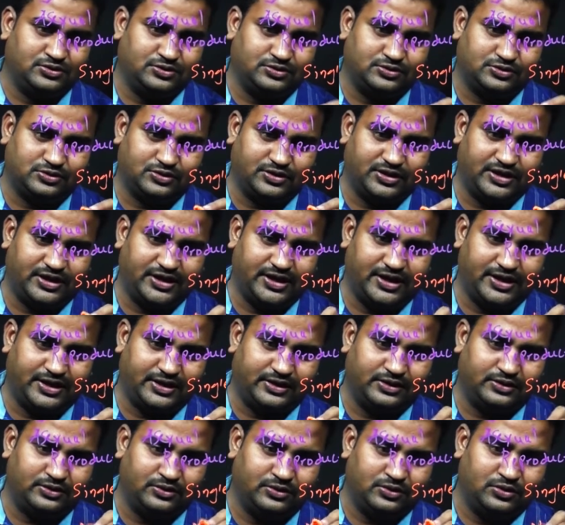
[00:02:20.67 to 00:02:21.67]
So
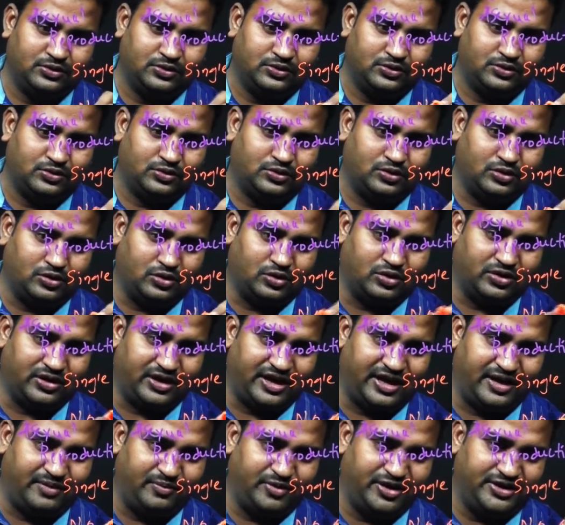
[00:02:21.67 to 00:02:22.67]
here no
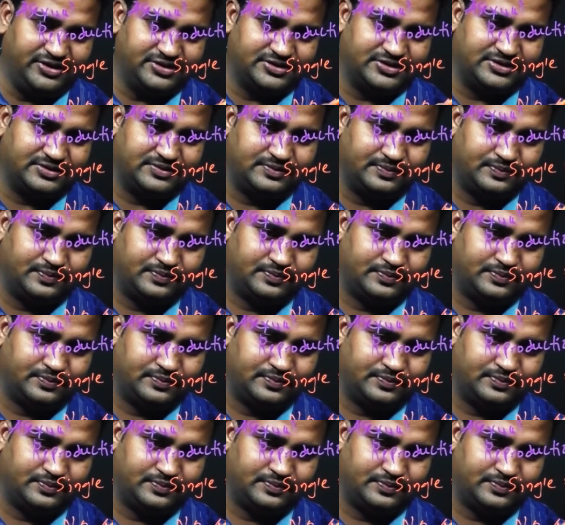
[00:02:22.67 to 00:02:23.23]
gametes.